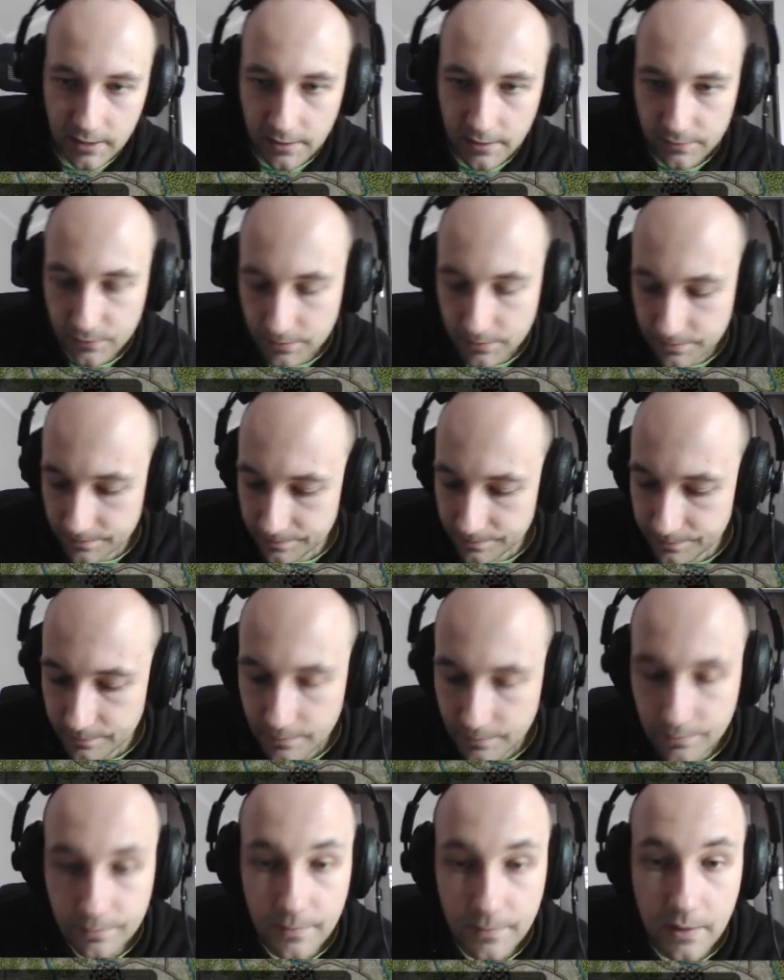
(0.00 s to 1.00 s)
have.
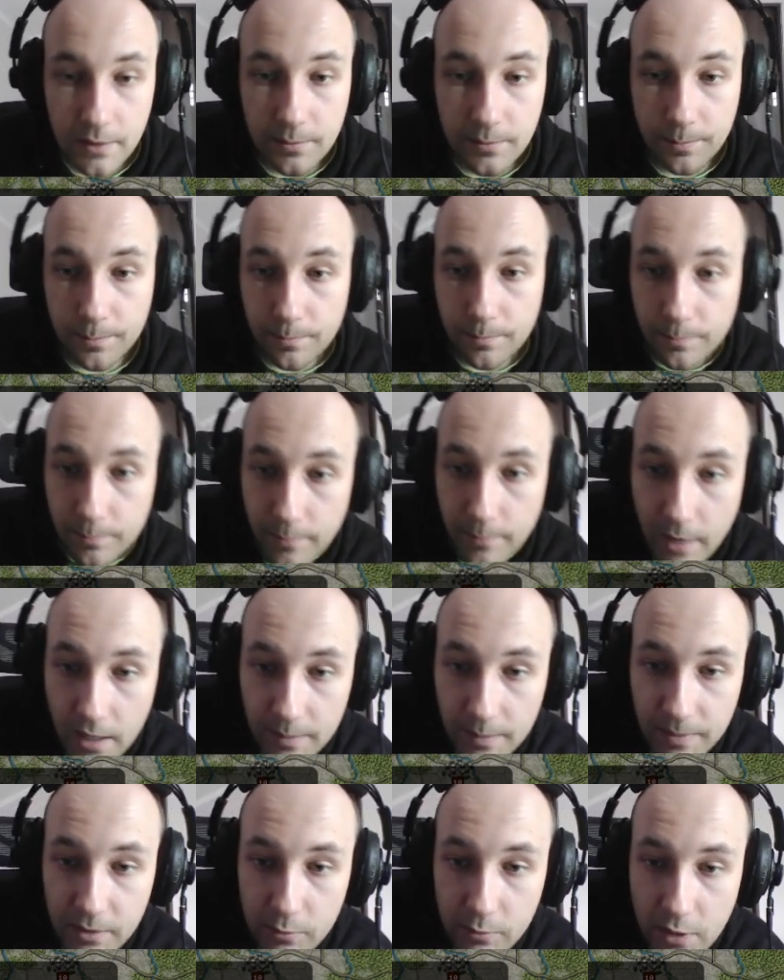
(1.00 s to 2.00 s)

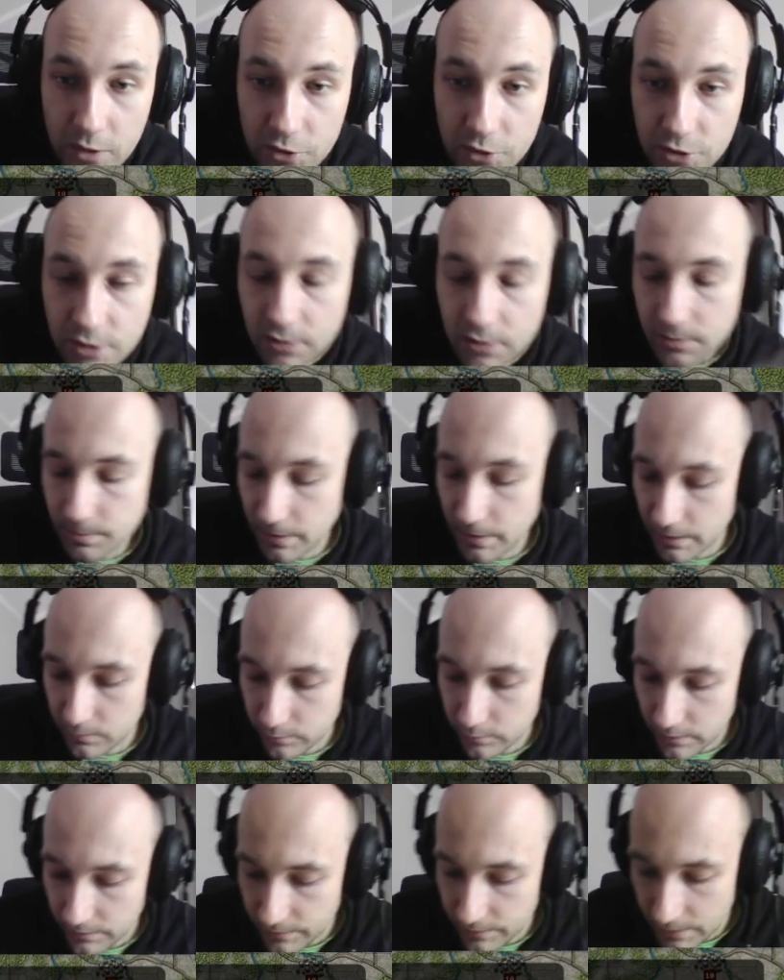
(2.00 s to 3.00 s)
Maybe one cheat, but
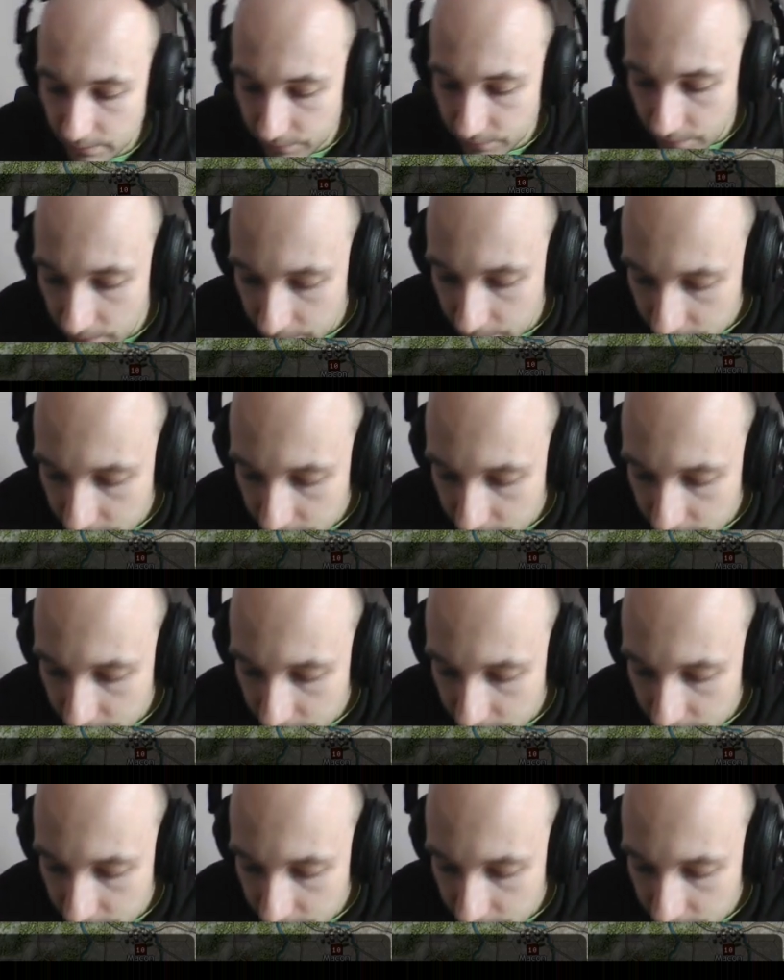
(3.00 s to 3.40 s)
we'll verify